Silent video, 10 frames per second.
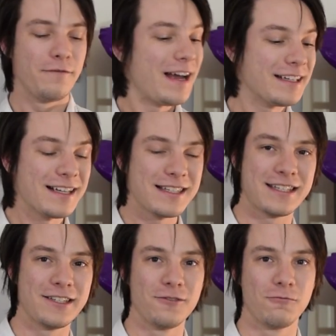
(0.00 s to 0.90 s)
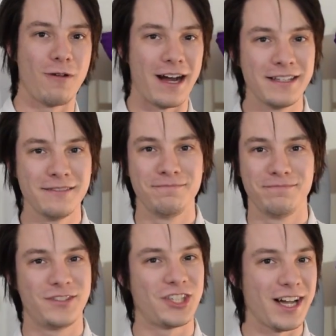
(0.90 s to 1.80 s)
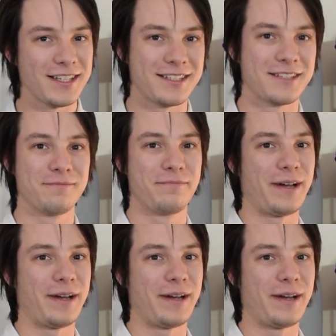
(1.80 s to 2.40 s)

Vanguard still won, just,